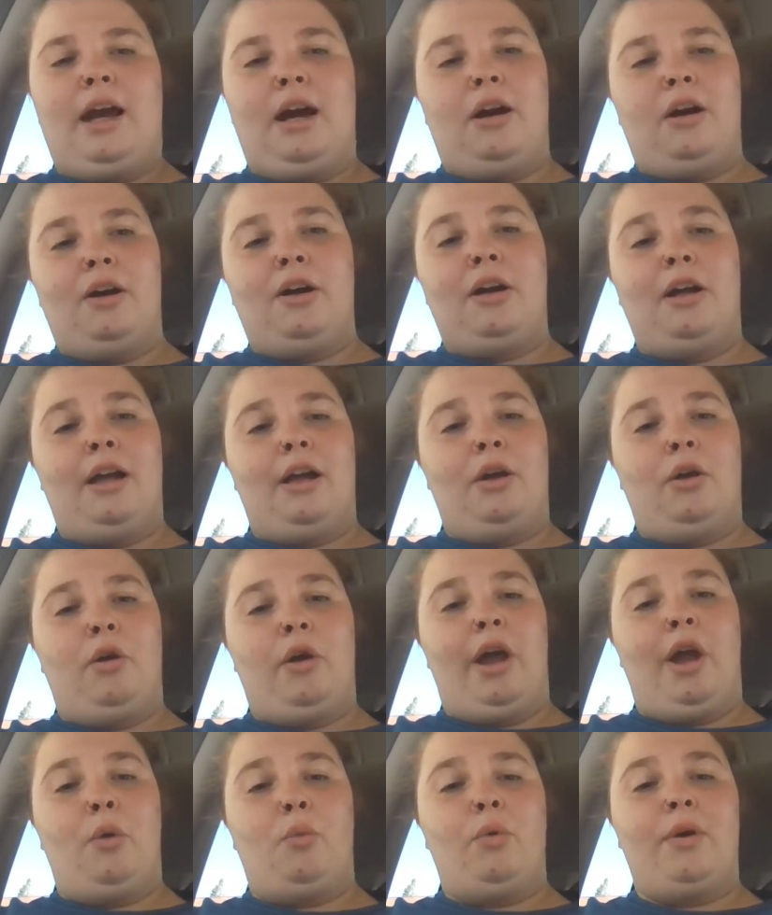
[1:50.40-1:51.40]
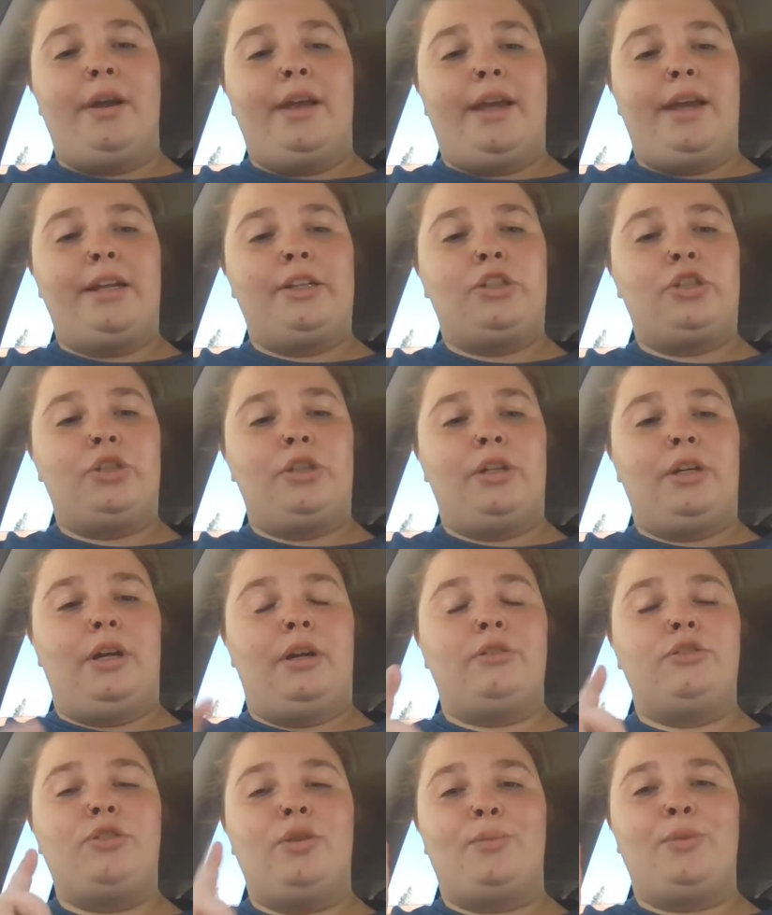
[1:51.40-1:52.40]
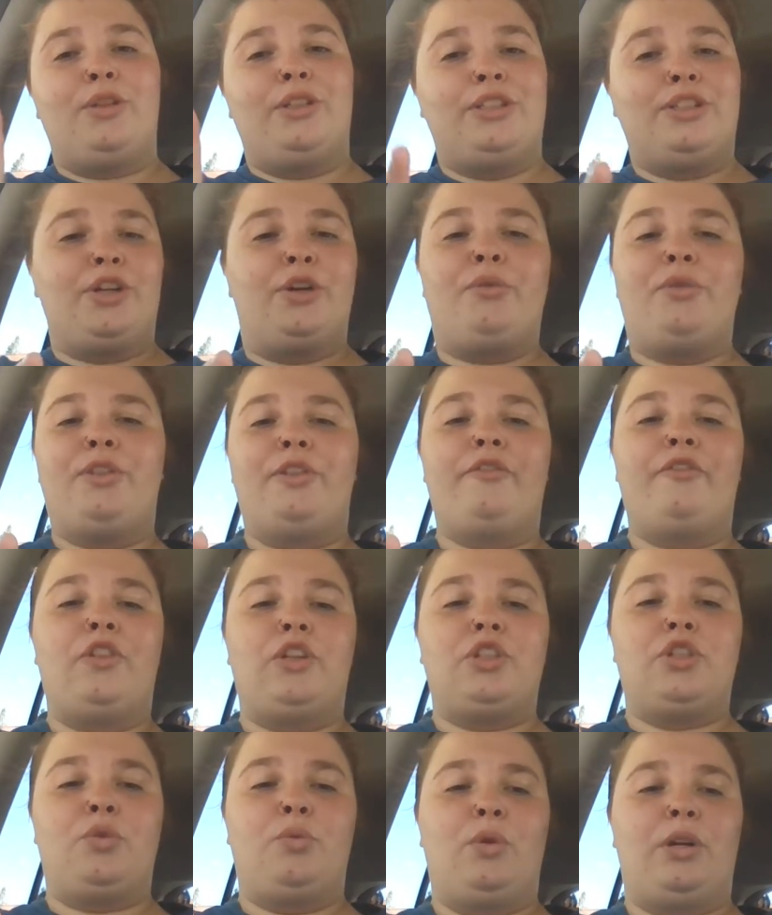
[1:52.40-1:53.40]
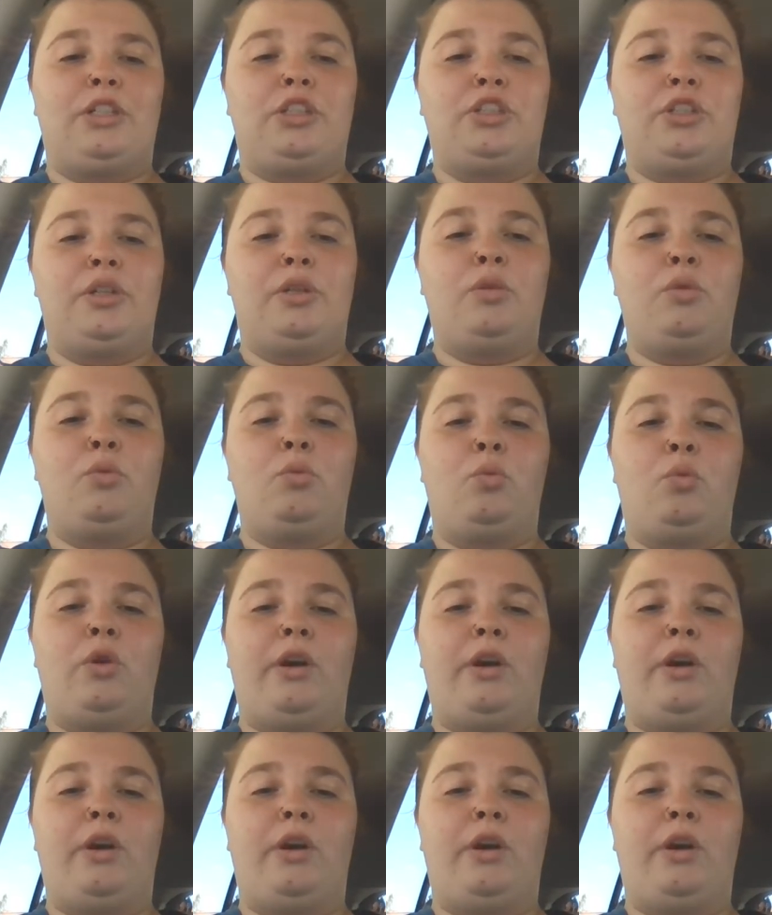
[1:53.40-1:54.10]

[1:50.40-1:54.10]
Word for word: Uh, at what age? So I'm going to start with the first question.